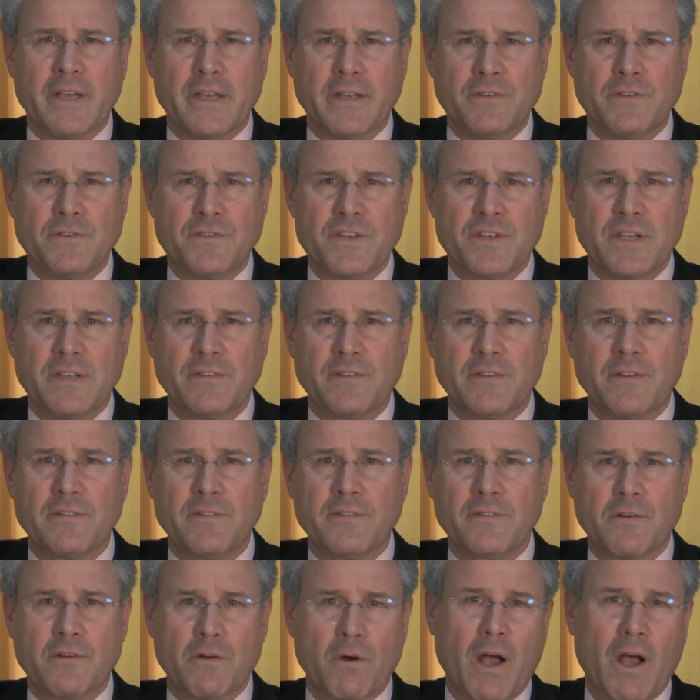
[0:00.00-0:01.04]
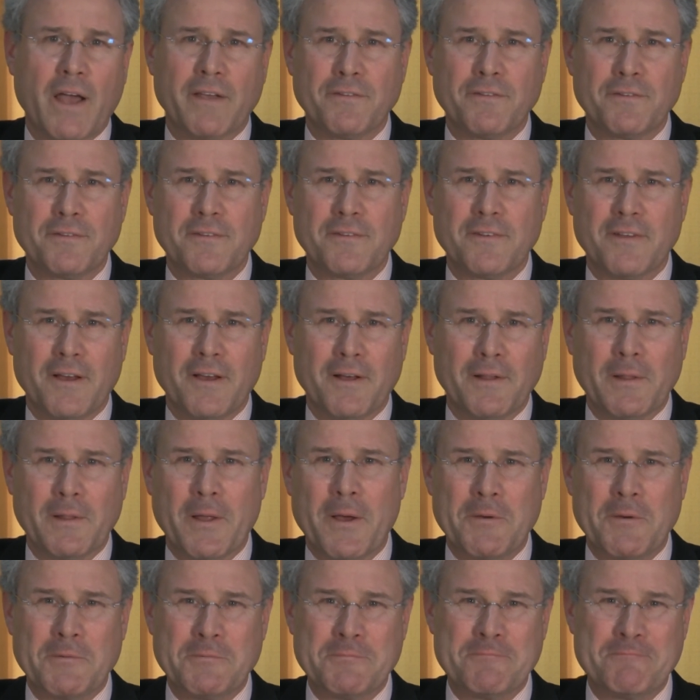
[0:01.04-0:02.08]
in Jesus Christ
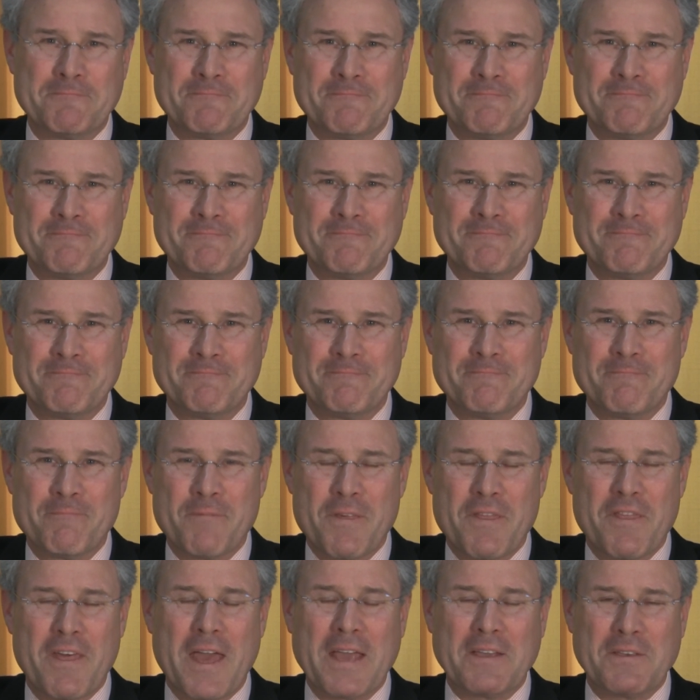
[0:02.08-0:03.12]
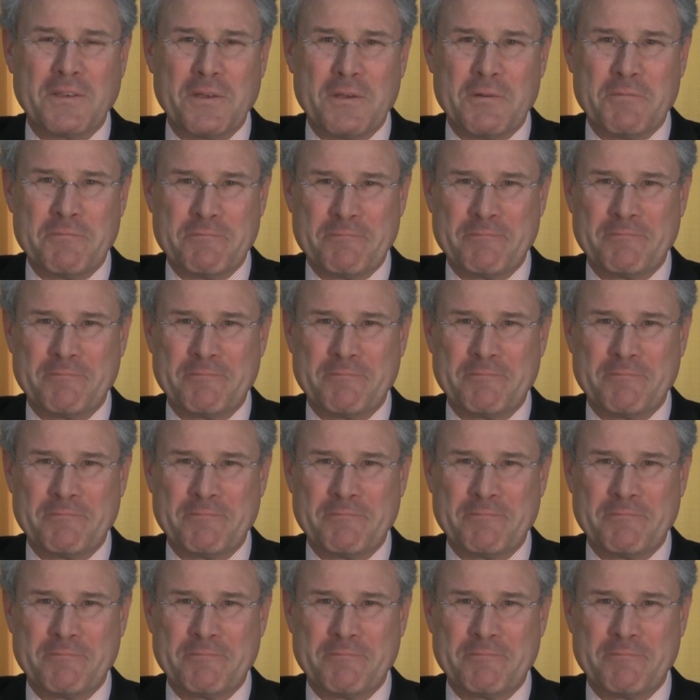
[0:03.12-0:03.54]
alone. Thank you.